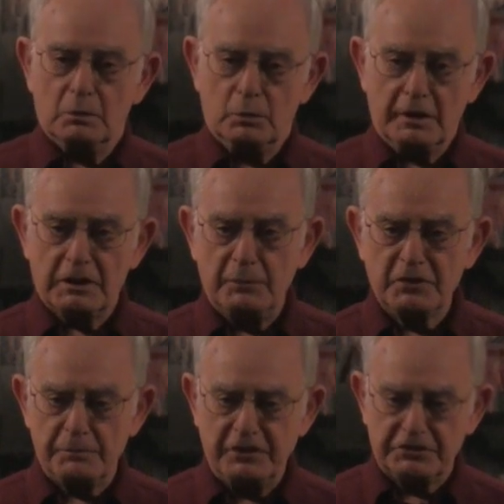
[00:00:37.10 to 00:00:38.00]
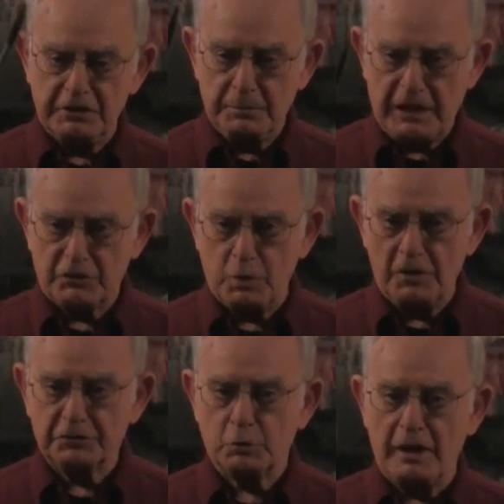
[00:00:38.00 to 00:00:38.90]
When it comes up, you see about
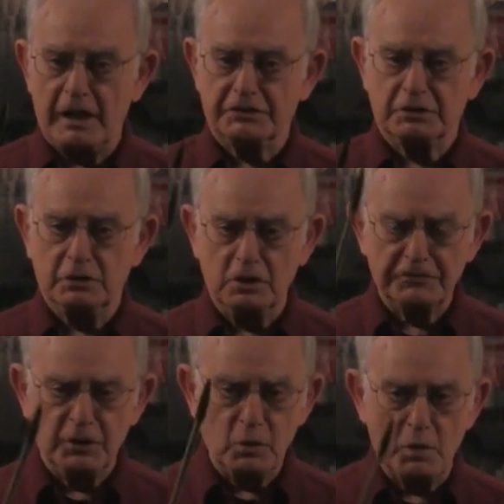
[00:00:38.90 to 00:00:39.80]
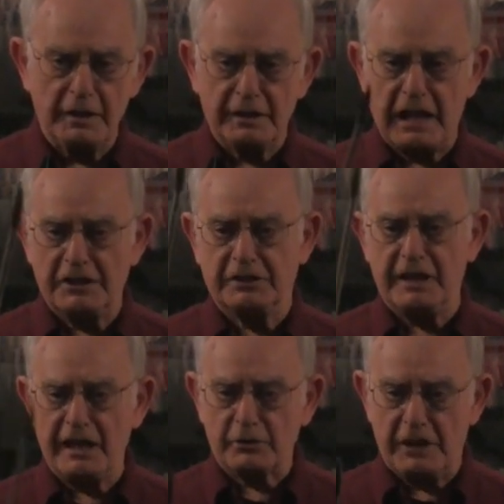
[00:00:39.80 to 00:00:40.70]
12 squares. You look for the one that has an
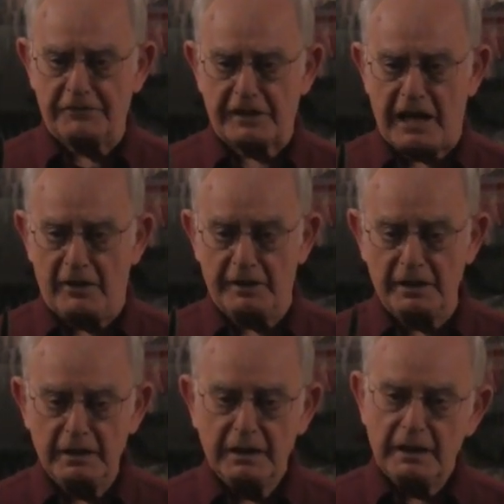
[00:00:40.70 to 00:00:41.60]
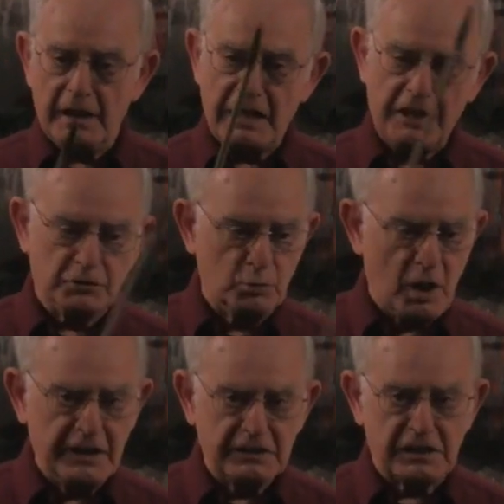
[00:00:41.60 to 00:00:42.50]
aircraft carrier, and it has a
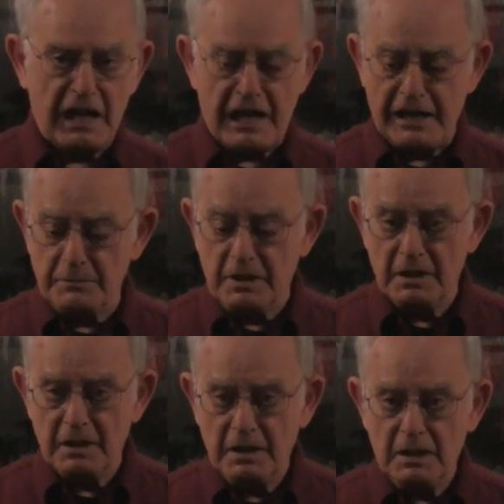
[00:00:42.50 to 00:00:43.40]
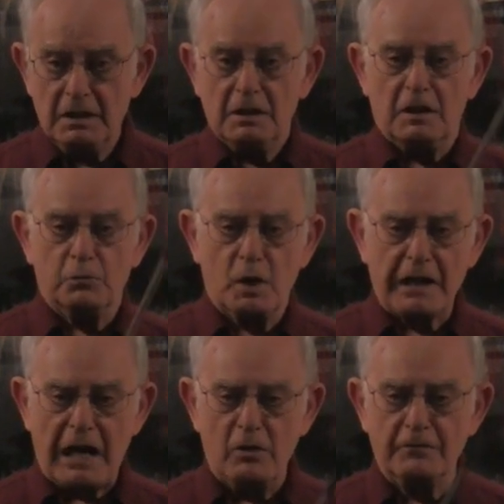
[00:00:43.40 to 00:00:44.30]
running time of
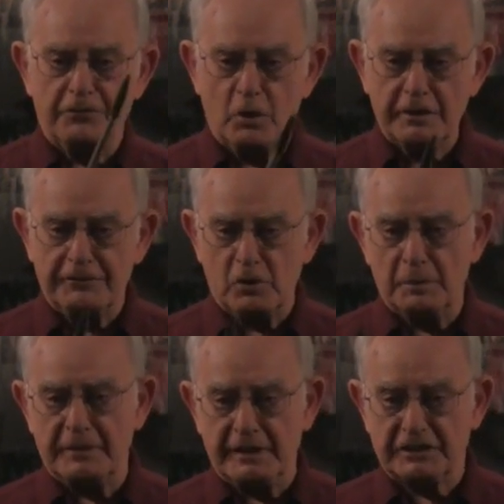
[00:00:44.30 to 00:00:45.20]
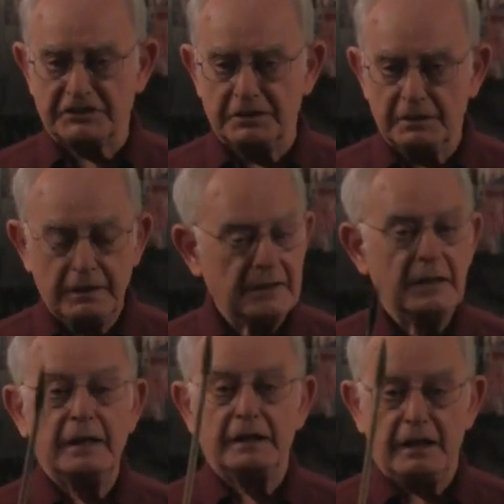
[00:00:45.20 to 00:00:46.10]
1 hour and 44 minutes.
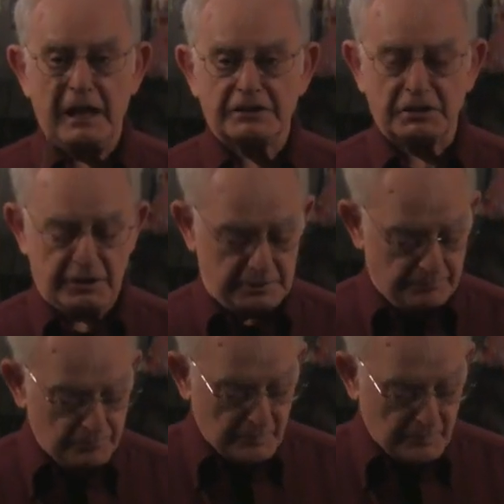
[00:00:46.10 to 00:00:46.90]
Excellent.